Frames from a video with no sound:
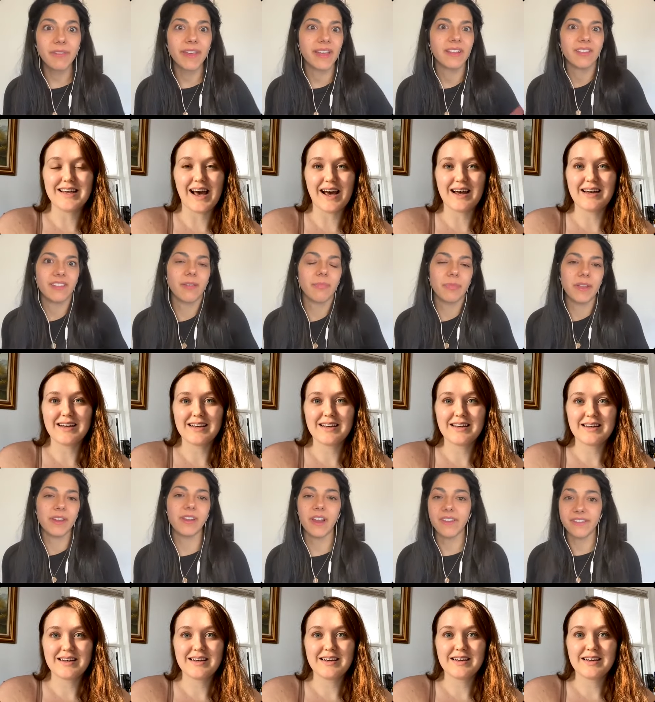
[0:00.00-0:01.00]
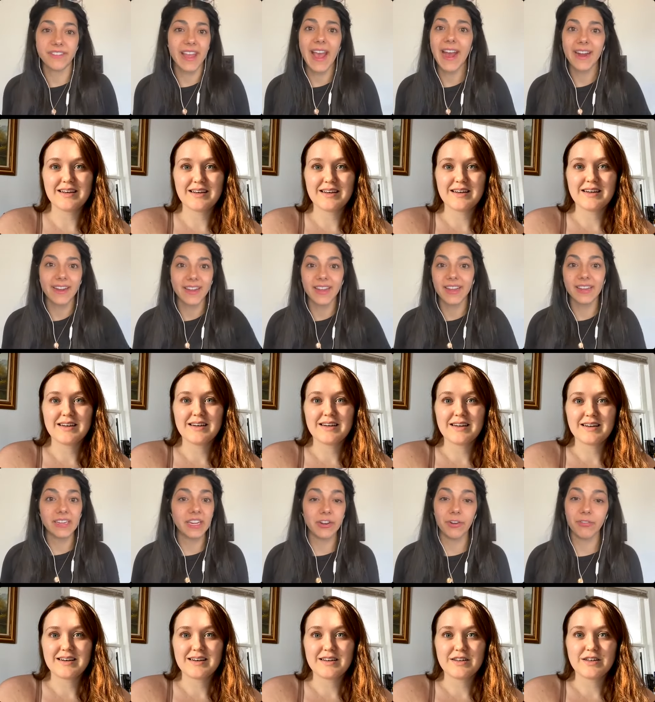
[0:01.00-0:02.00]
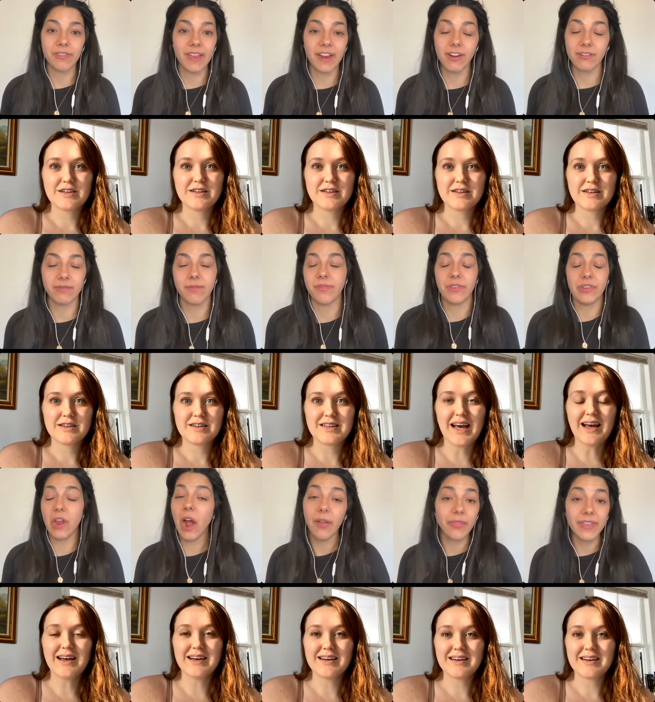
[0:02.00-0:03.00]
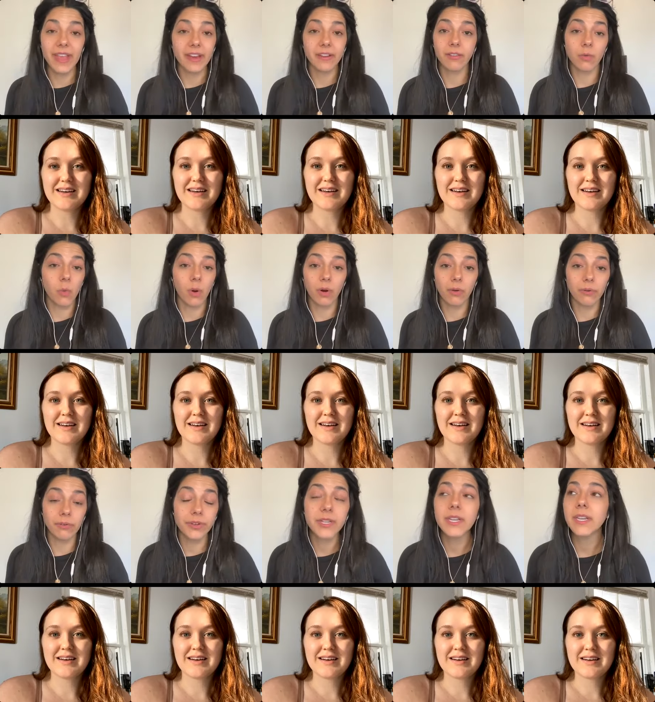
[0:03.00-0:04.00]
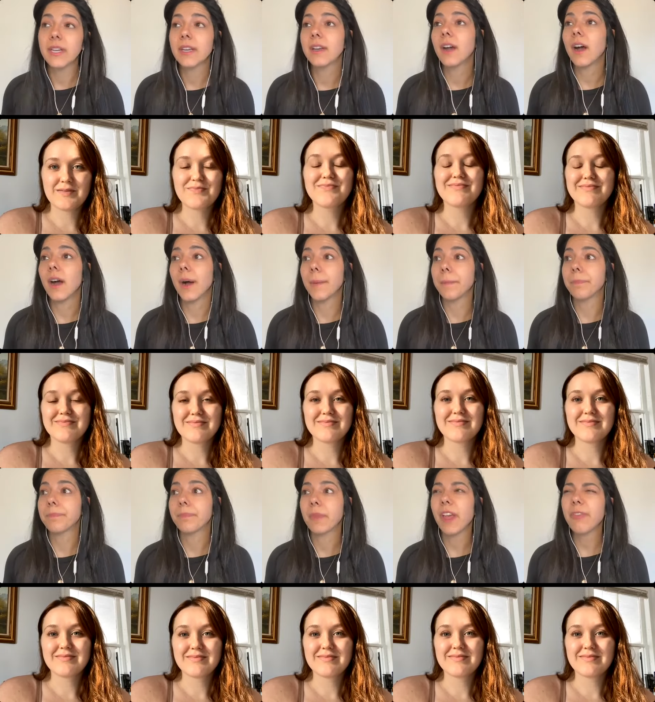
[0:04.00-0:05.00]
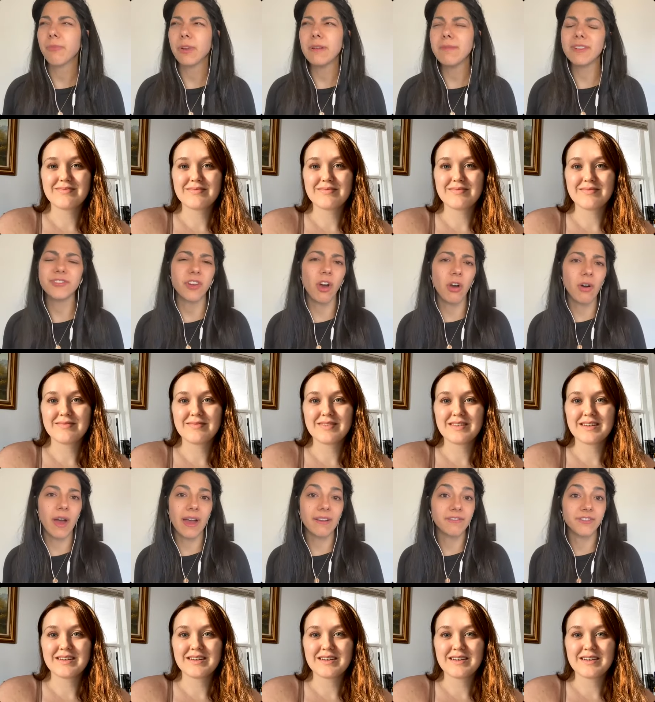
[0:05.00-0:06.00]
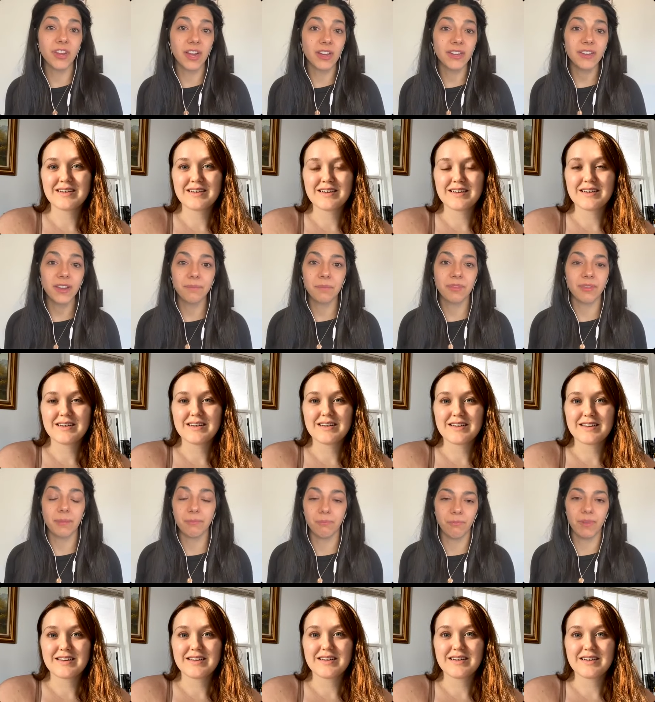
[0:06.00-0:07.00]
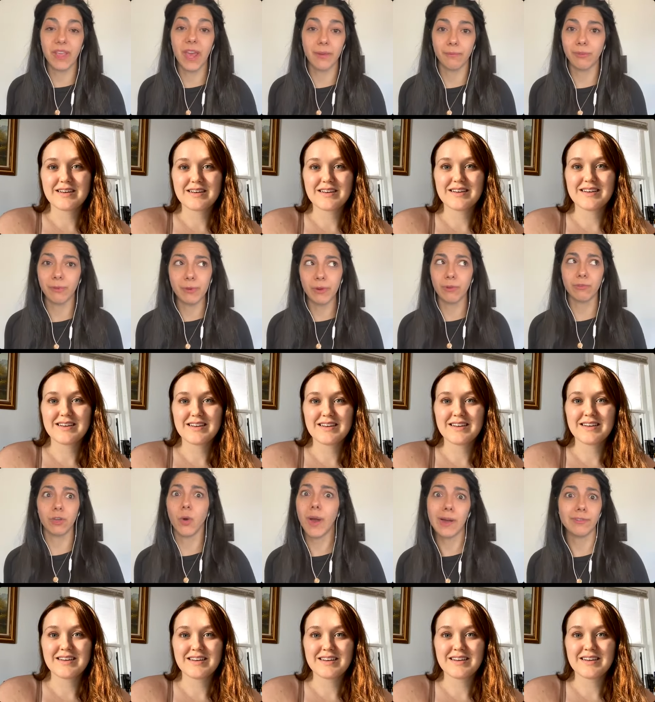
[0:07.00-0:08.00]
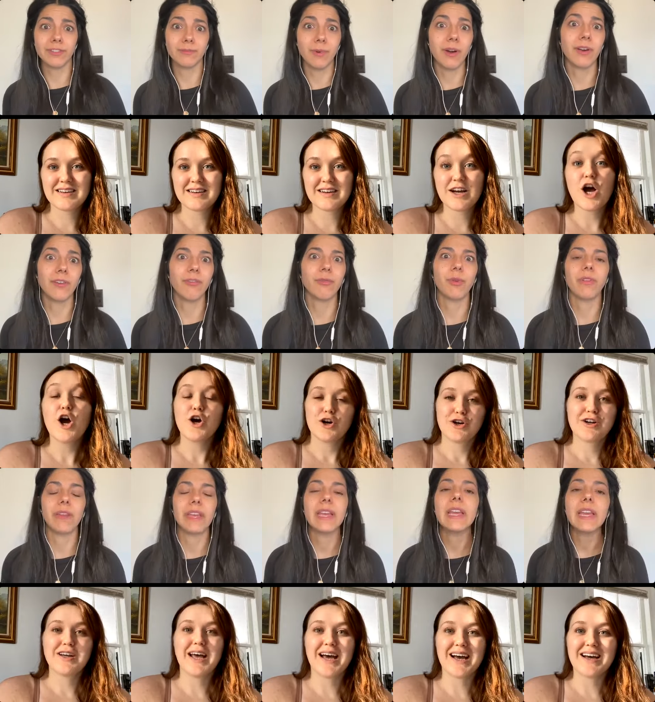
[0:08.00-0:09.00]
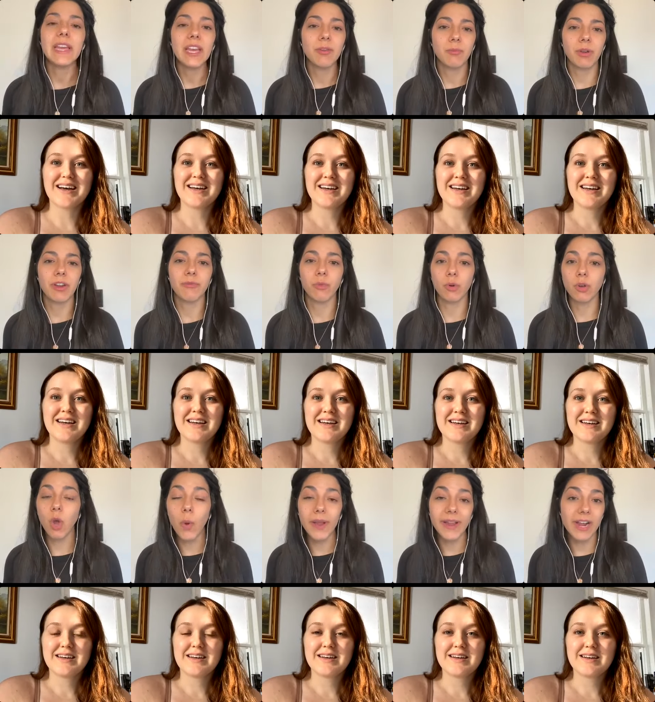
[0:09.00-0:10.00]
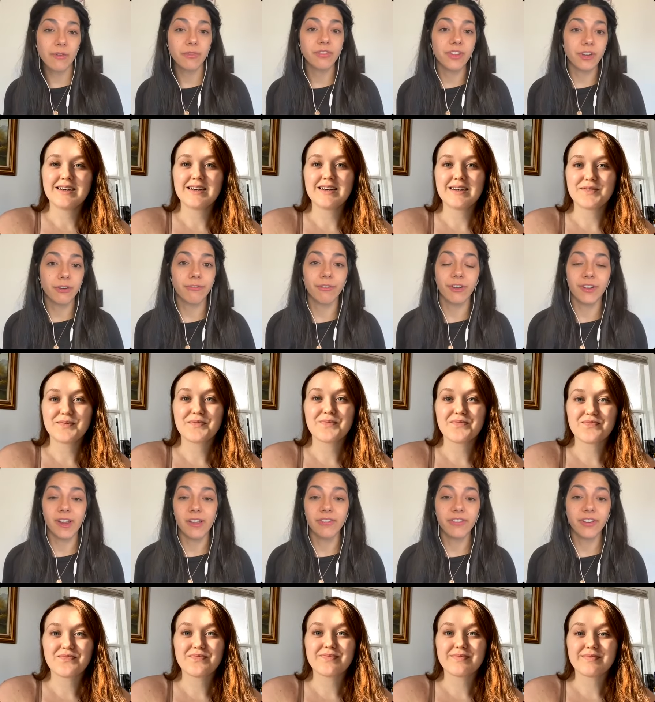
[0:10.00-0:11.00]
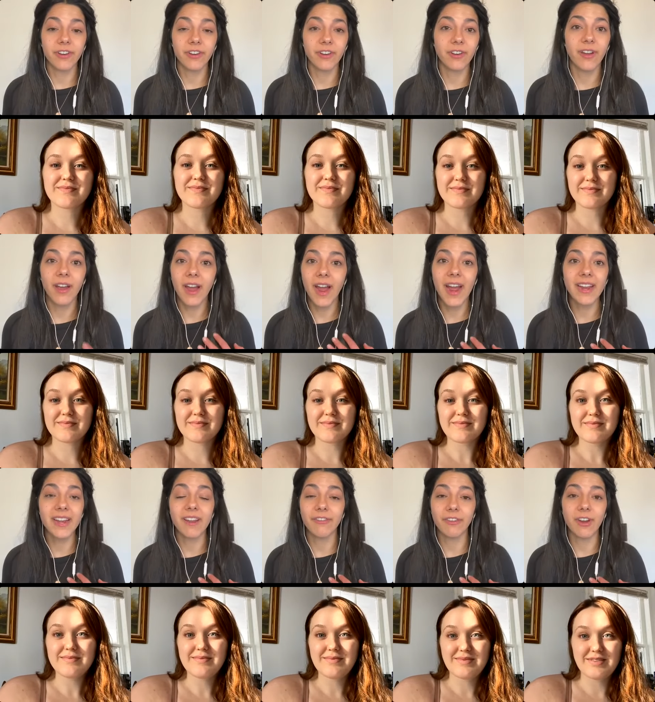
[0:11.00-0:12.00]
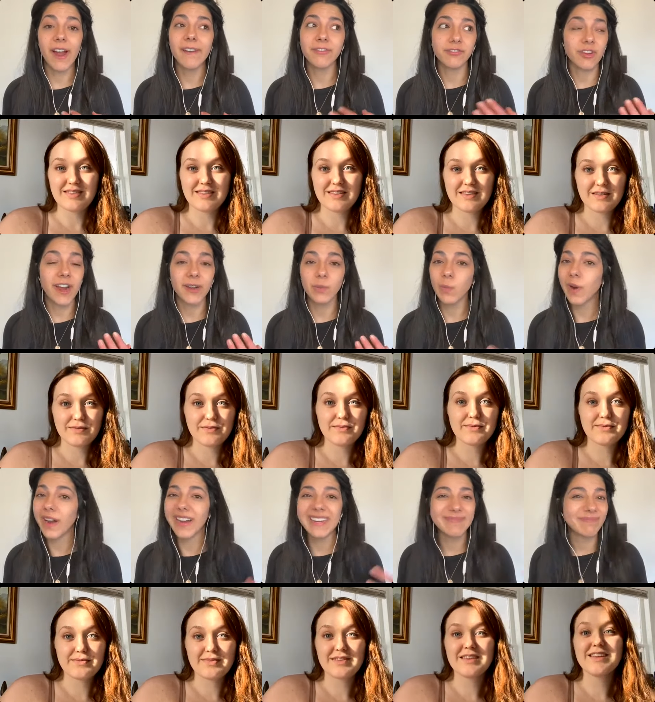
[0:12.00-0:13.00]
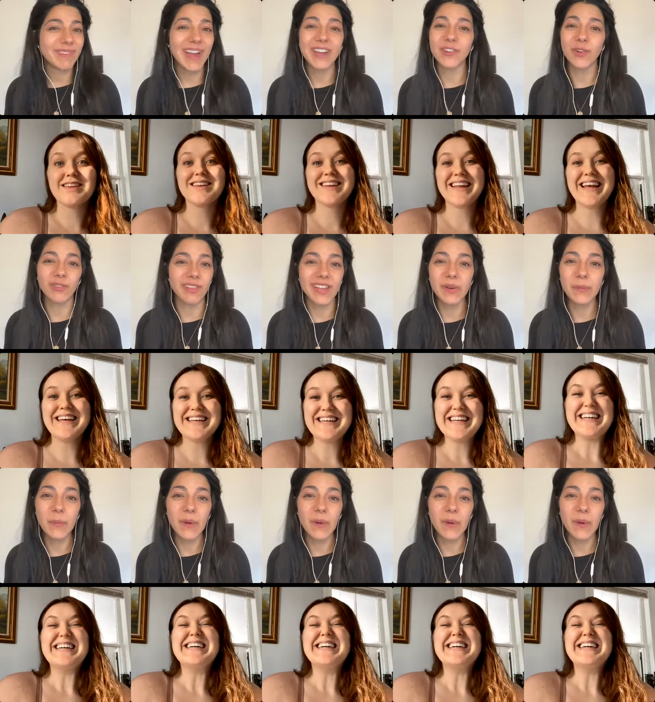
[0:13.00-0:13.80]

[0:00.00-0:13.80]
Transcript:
Speaker 1: like it's something nice to add in here and there. It's yeah. not the end of the world. Um, that's pretty much all I've done. Again, we don't go out to bars really. But if we're going out to dinner for a nice dinner, I never. I've tried wine. I don't like